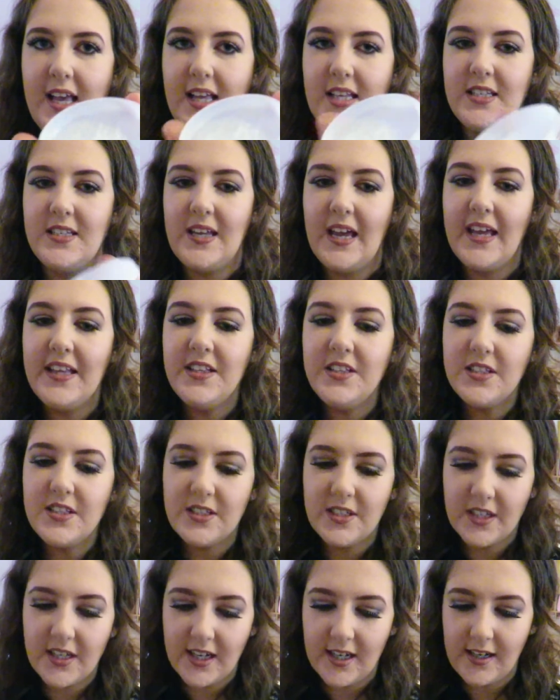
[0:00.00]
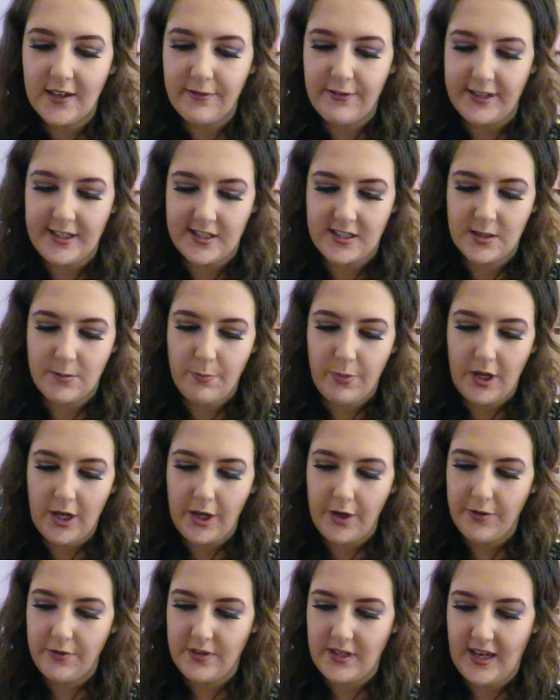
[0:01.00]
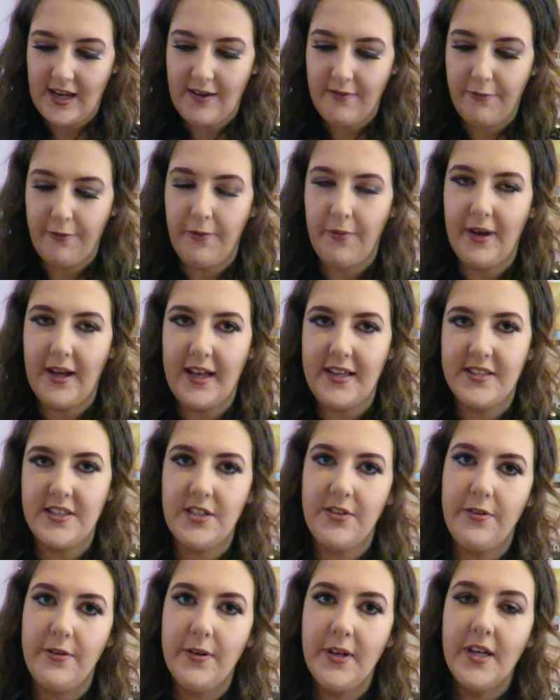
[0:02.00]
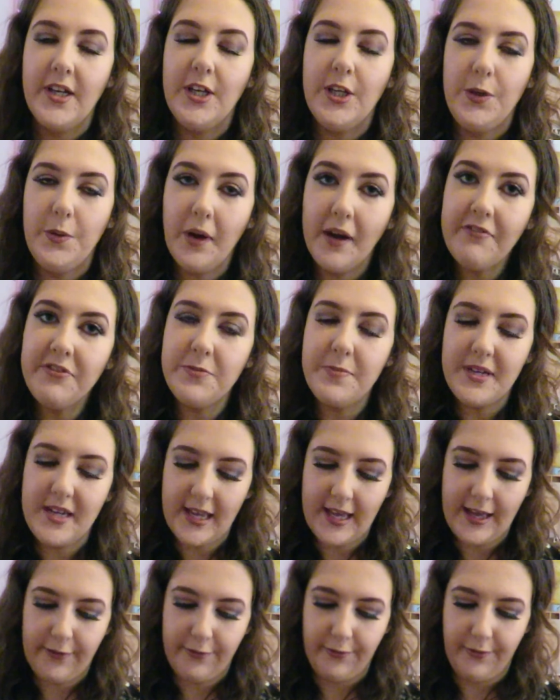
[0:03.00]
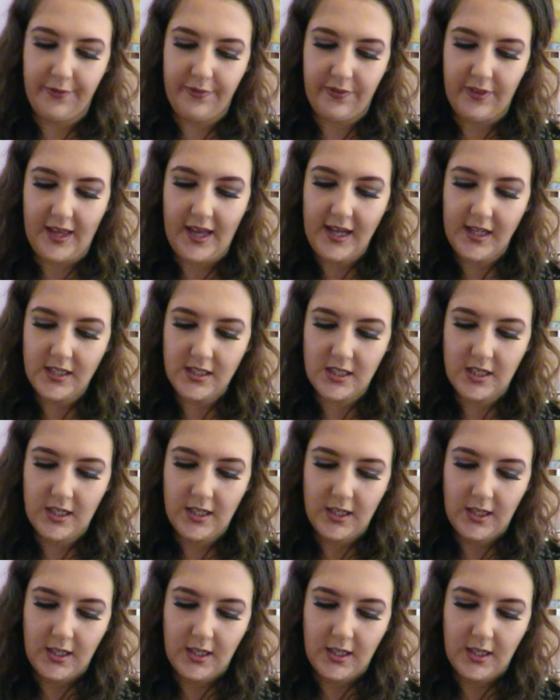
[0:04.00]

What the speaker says: It tends to kind of explode everywhere, so you have to be careful with that.